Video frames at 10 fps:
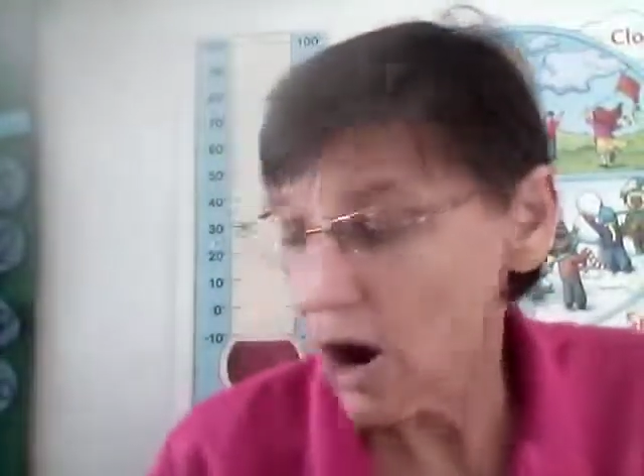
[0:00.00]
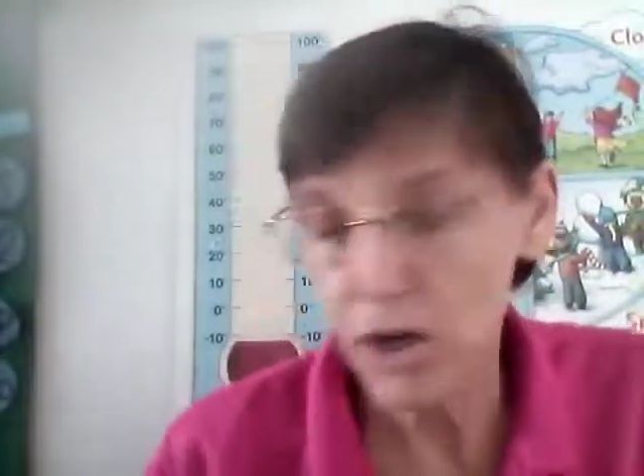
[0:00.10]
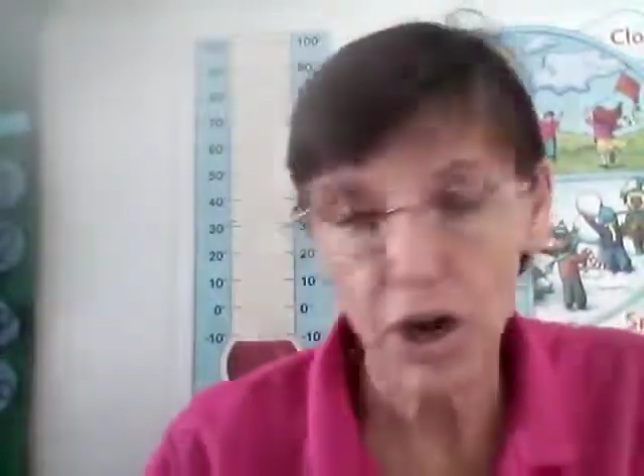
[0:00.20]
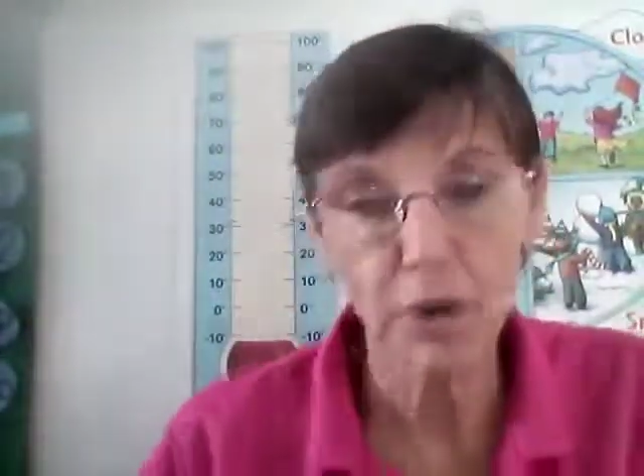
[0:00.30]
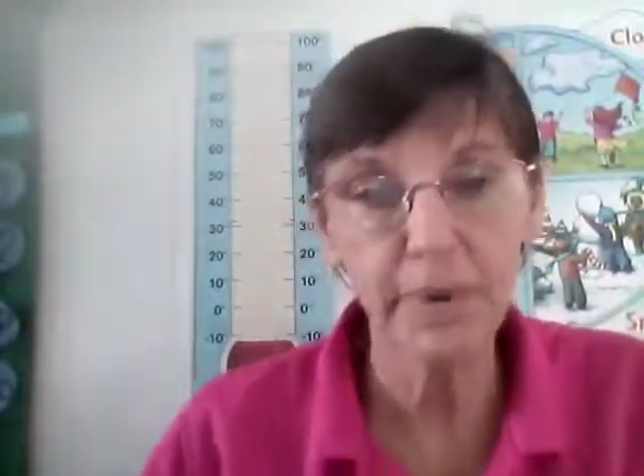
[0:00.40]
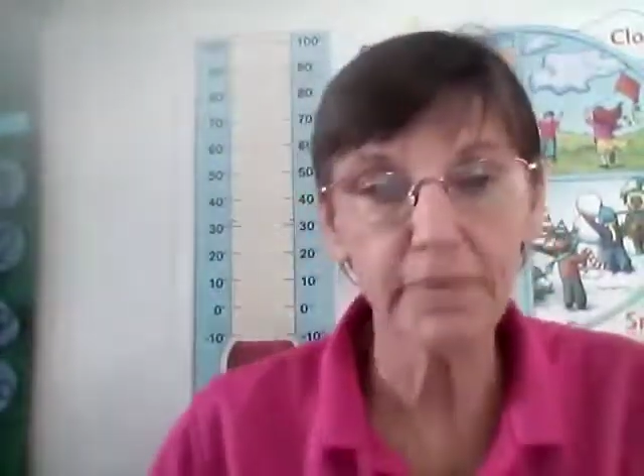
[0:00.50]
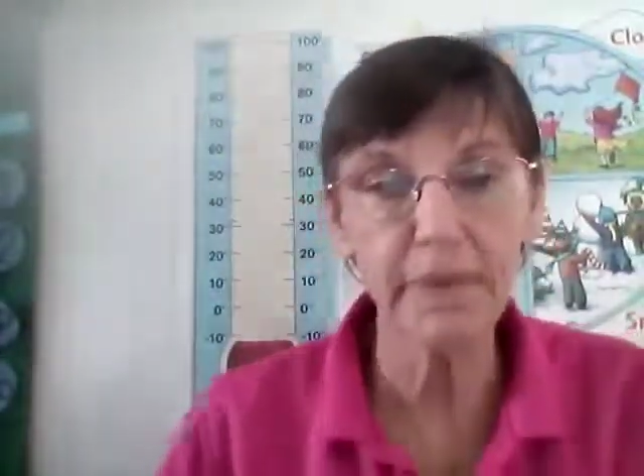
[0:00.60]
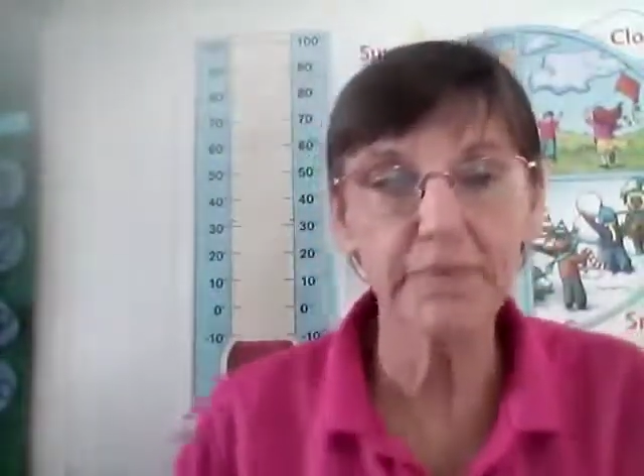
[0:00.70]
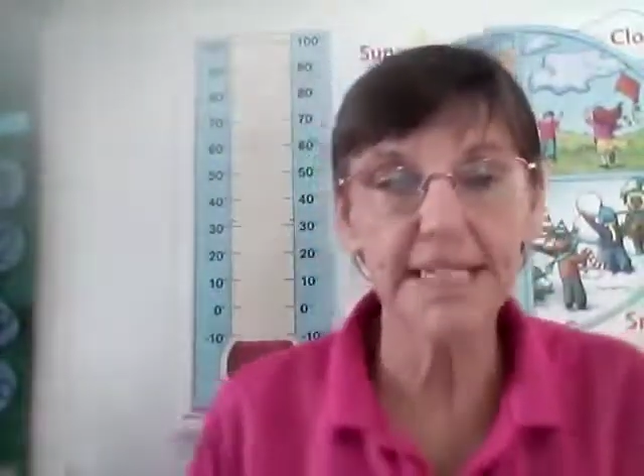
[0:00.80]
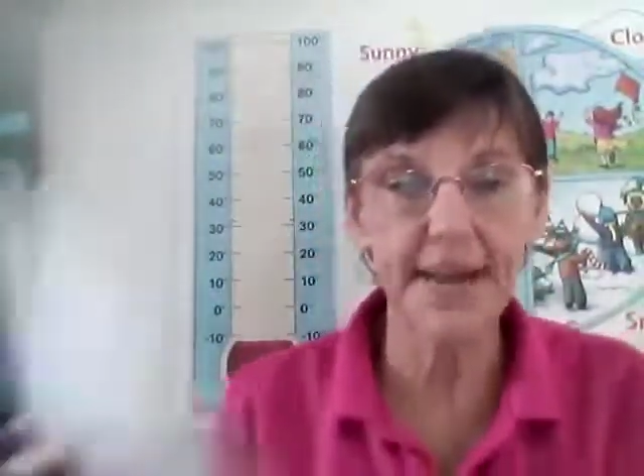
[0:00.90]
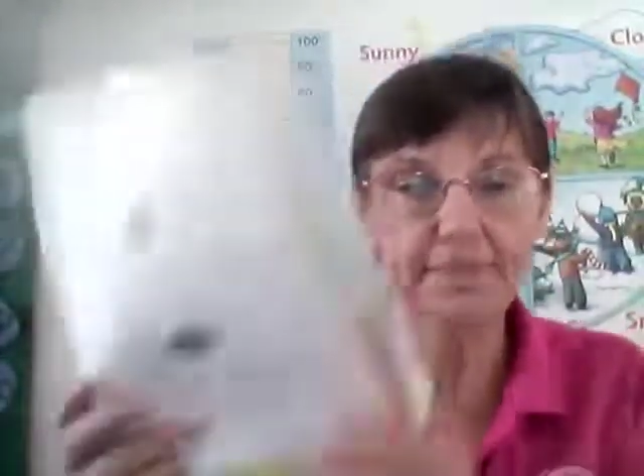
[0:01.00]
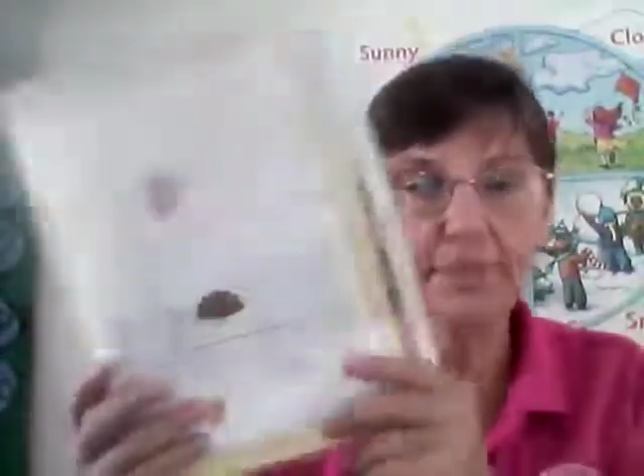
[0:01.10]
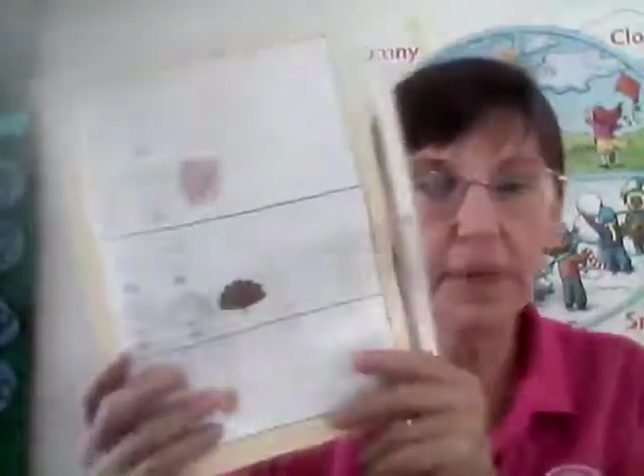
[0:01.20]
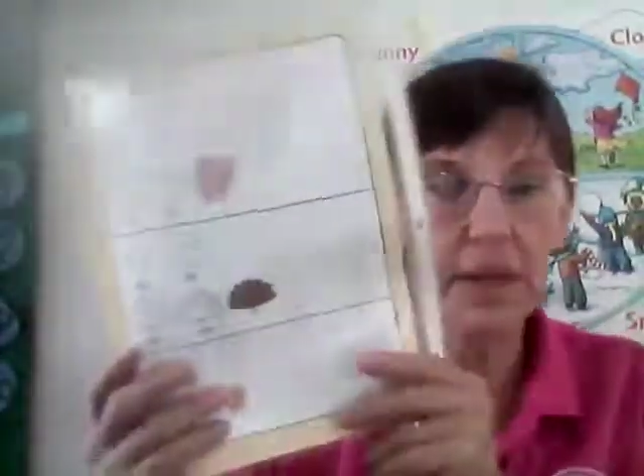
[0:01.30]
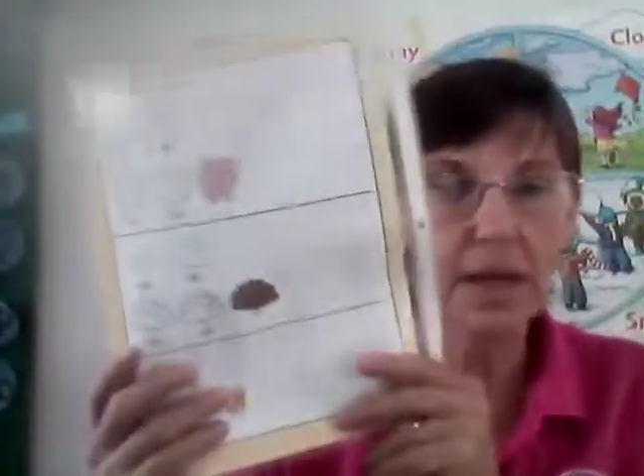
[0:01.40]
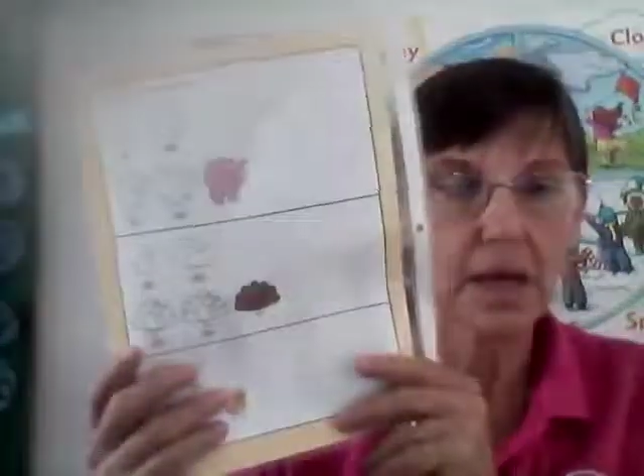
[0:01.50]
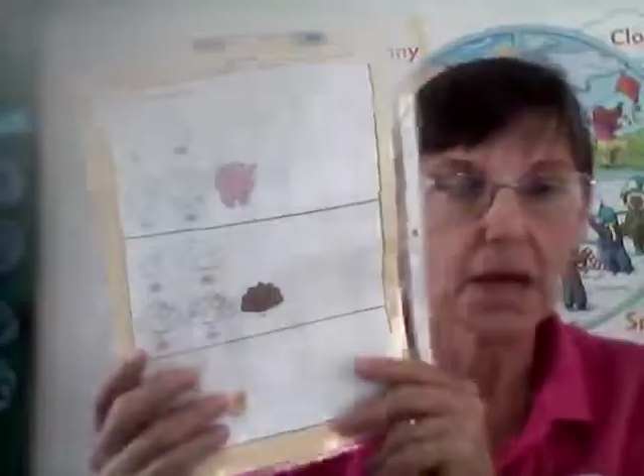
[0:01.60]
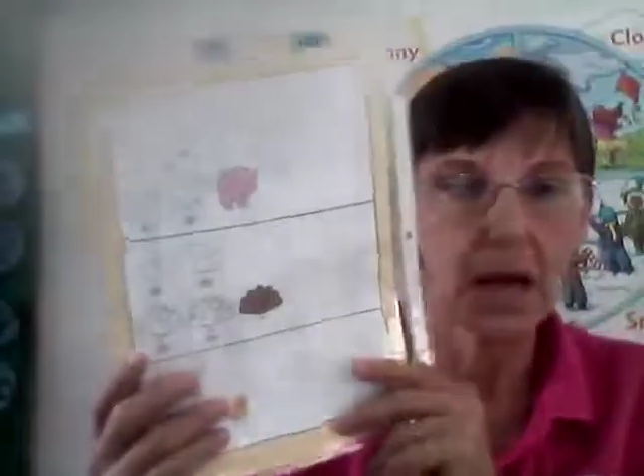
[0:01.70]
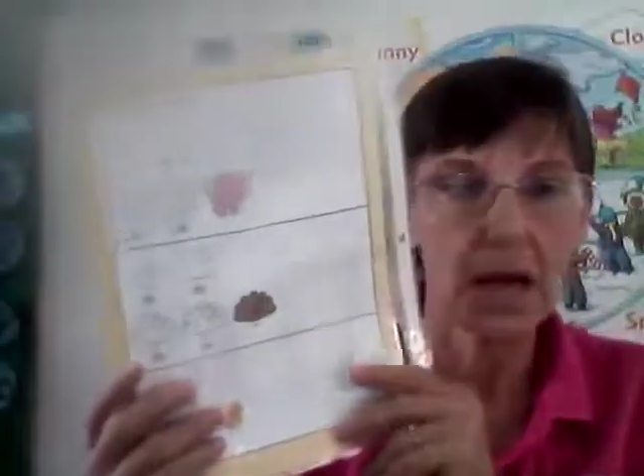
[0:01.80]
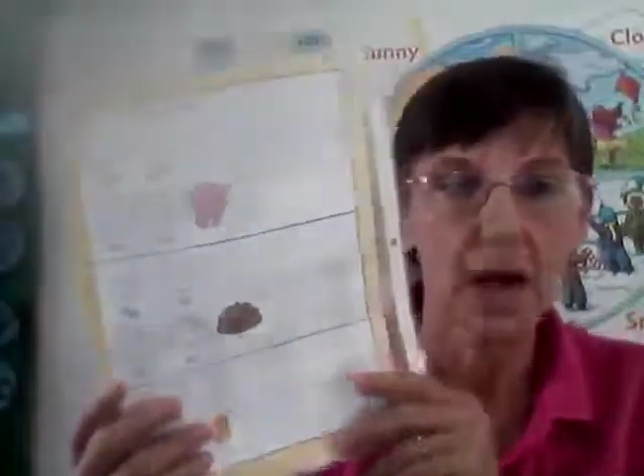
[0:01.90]
your homework paper today.
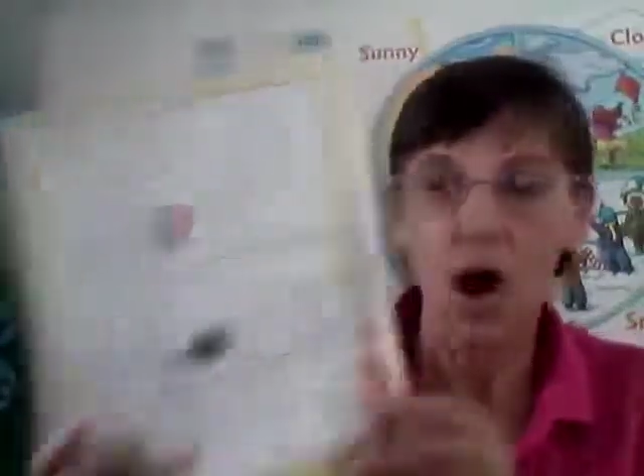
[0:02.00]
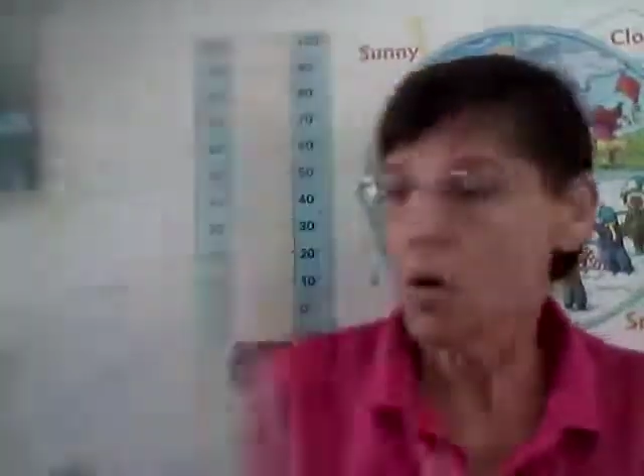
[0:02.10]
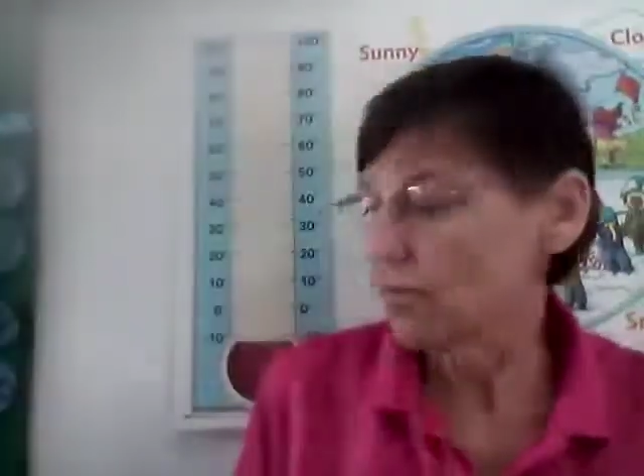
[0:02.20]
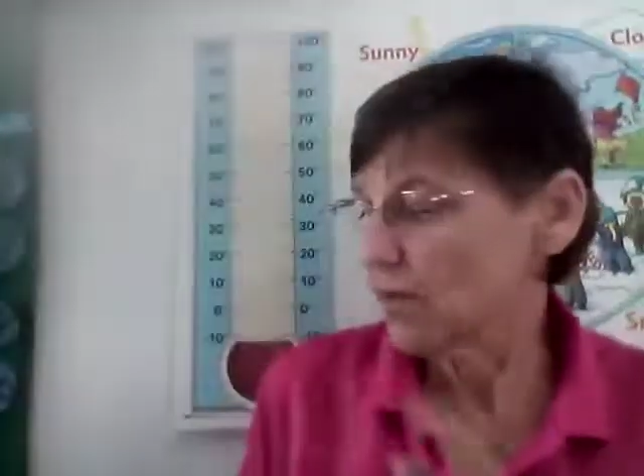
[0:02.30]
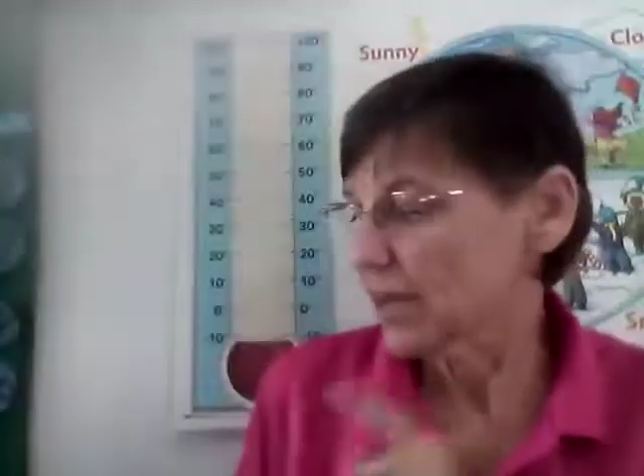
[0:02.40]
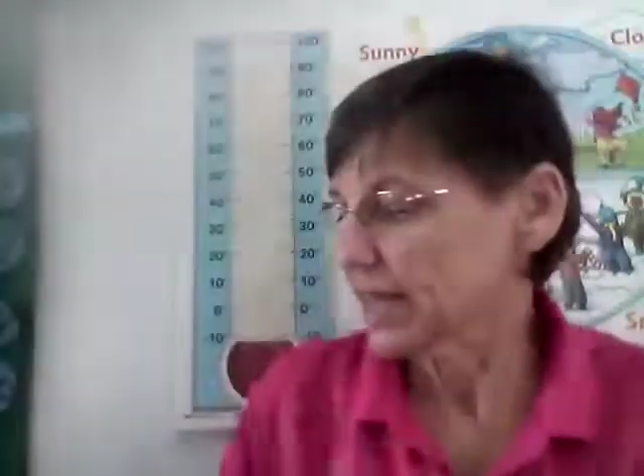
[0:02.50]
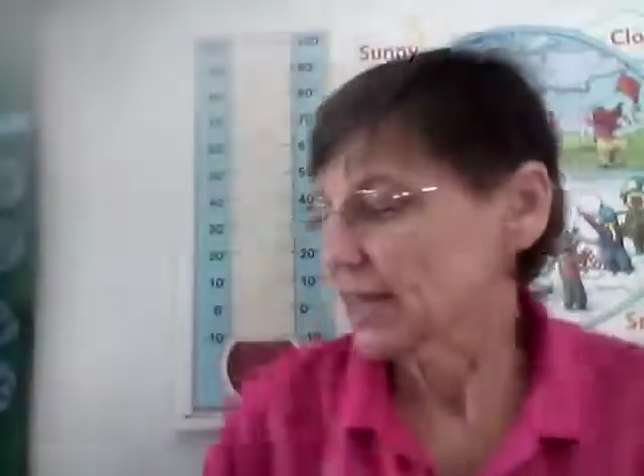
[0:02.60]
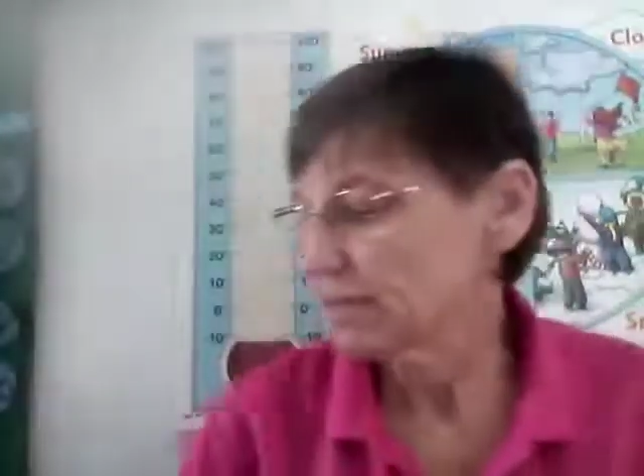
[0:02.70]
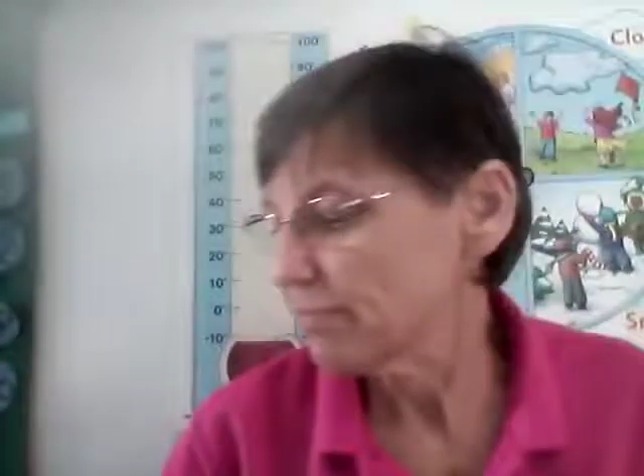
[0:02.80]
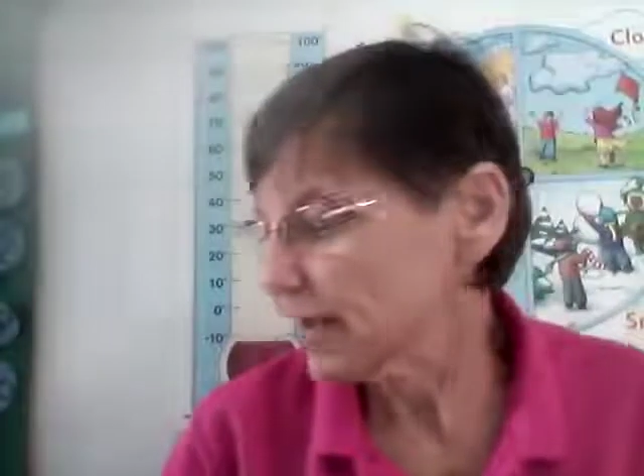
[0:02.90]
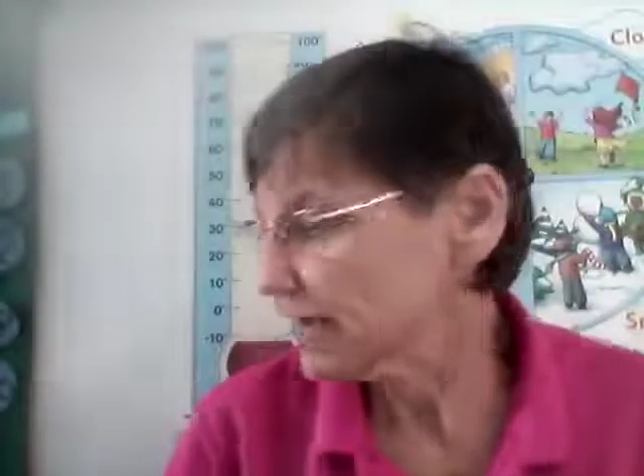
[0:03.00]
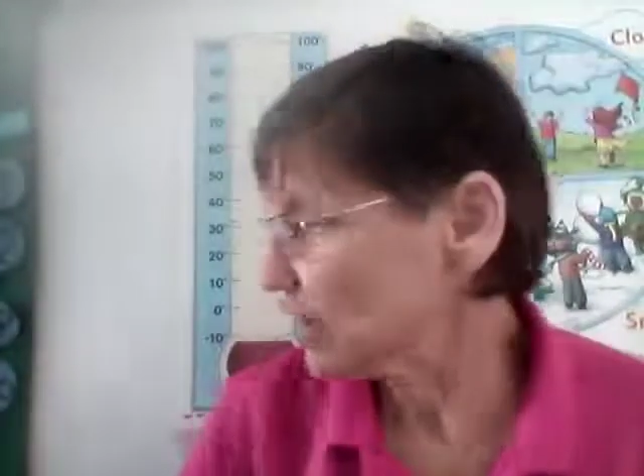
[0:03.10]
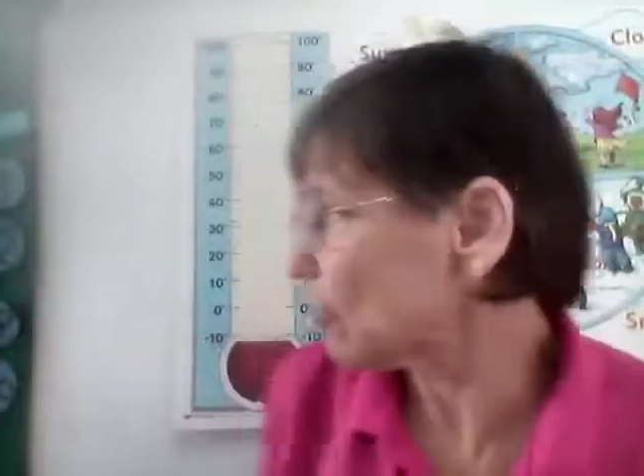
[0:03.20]
Oh, back to the